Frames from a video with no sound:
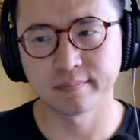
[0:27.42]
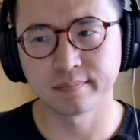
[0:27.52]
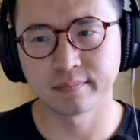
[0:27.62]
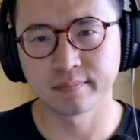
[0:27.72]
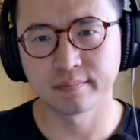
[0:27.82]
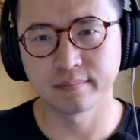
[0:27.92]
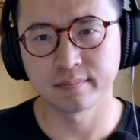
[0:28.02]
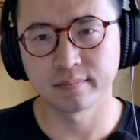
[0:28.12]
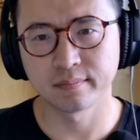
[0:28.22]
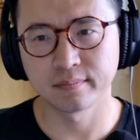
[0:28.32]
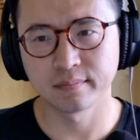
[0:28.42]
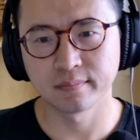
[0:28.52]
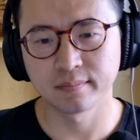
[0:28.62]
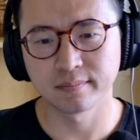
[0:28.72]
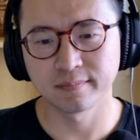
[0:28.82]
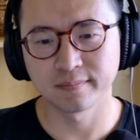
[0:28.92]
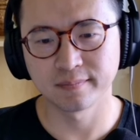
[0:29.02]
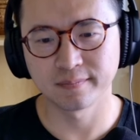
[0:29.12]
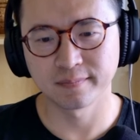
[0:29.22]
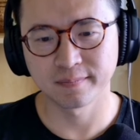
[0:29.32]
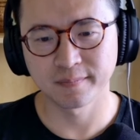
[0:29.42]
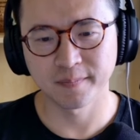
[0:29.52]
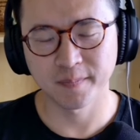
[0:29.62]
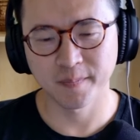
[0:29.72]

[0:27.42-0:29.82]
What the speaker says: [no speech]